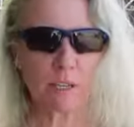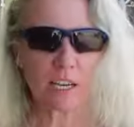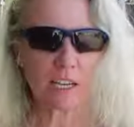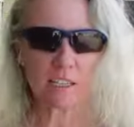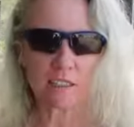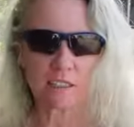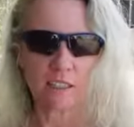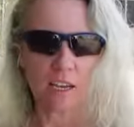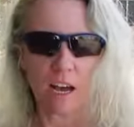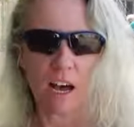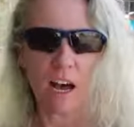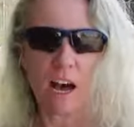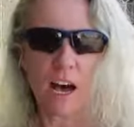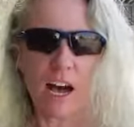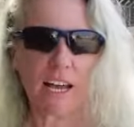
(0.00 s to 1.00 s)
because
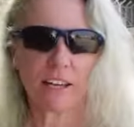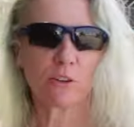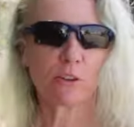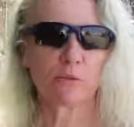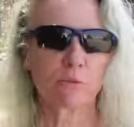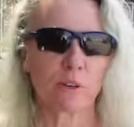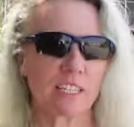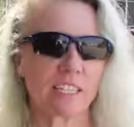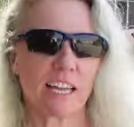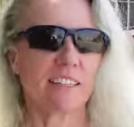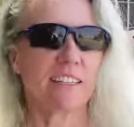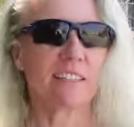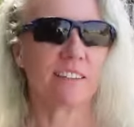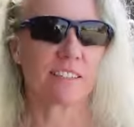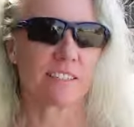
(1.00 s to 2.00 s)
I couldn't read
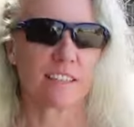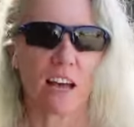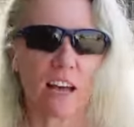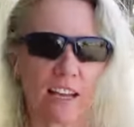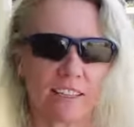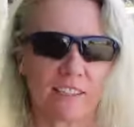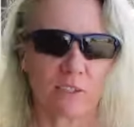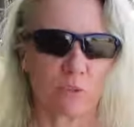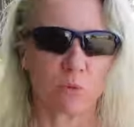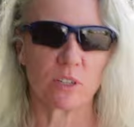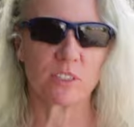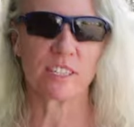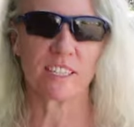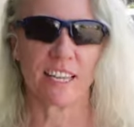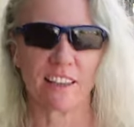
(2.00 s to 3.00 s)
any of the signs. There
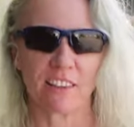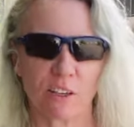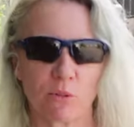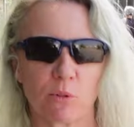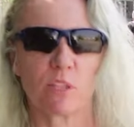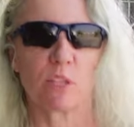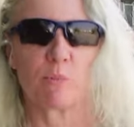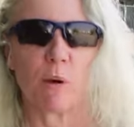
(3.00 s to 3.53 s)
wasn't anything really